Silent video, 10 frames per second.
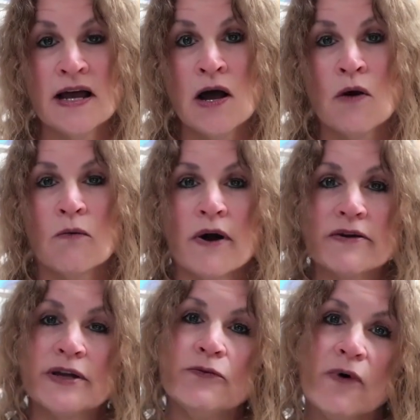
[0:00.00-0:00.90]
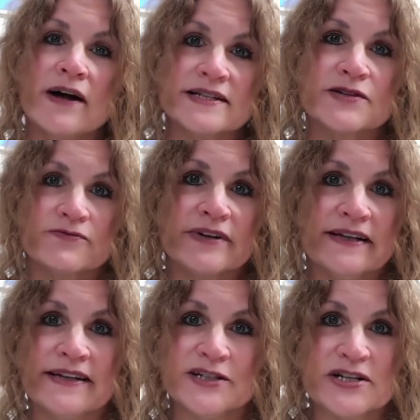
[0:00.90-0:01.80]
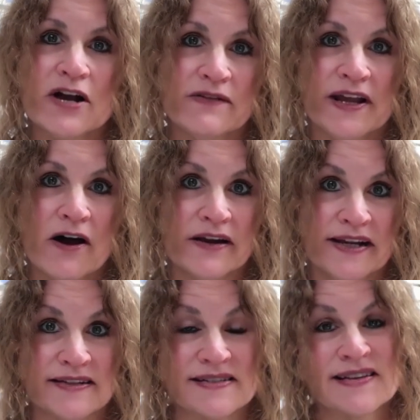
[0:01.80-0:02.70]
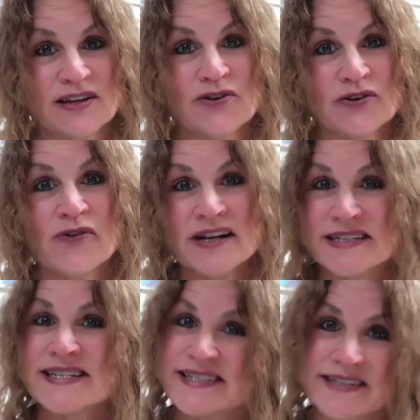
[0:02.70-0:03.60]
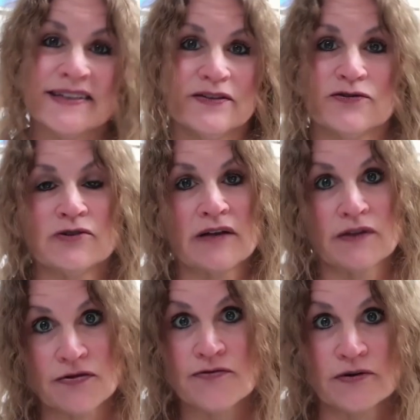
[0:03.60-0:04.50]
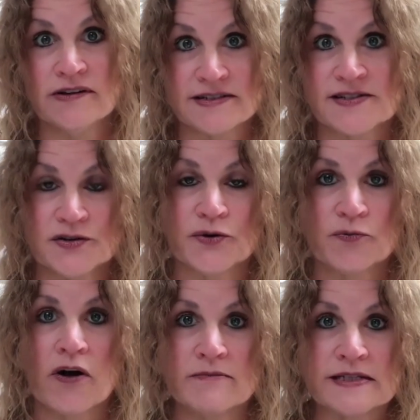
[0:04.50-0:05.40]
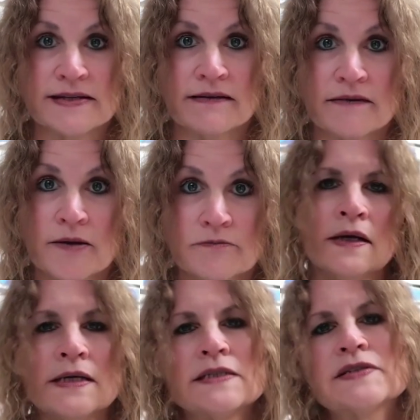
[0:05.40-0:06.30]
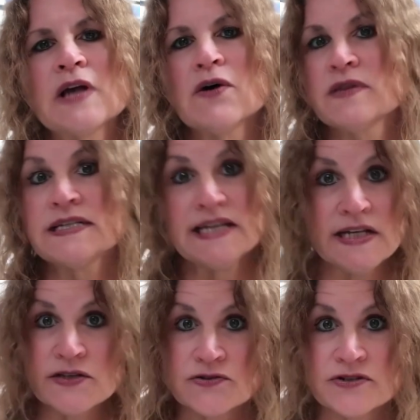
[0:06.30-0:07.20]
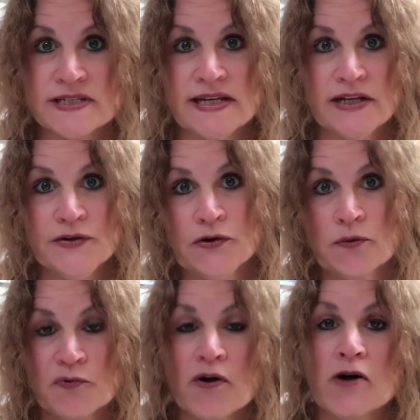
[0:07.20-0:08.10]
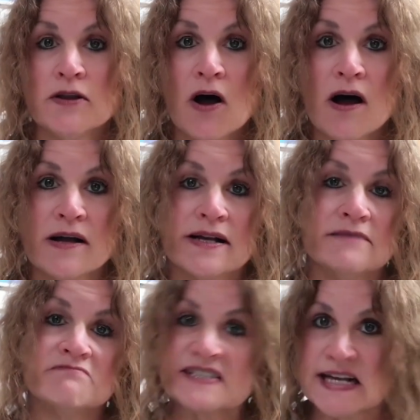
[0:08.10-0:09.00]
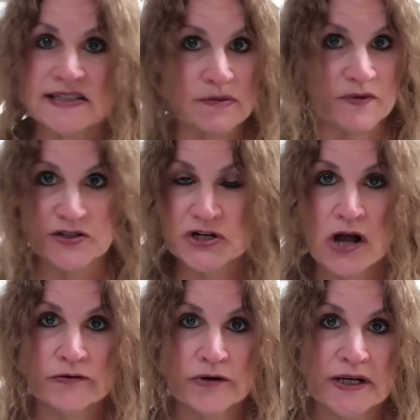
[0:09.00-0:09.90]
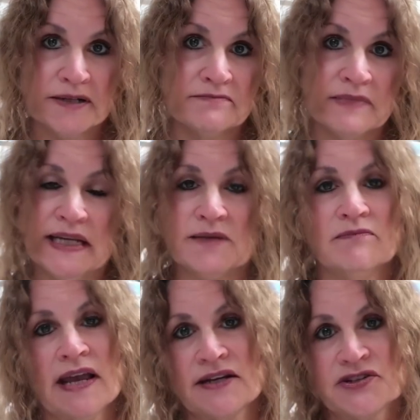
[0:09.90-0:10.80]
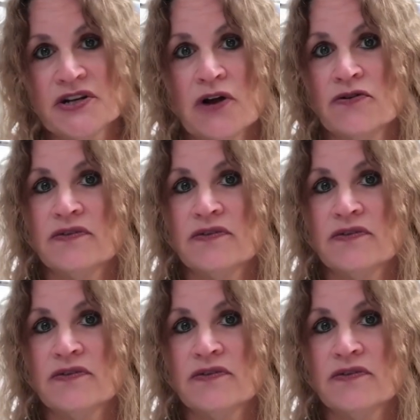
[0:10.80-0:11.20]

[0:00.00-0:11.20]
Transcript: where you want to really show the audience that you're going to deliver on the thrills that you're promising them. So the teaser scene or prologue sets up the genre. It may show the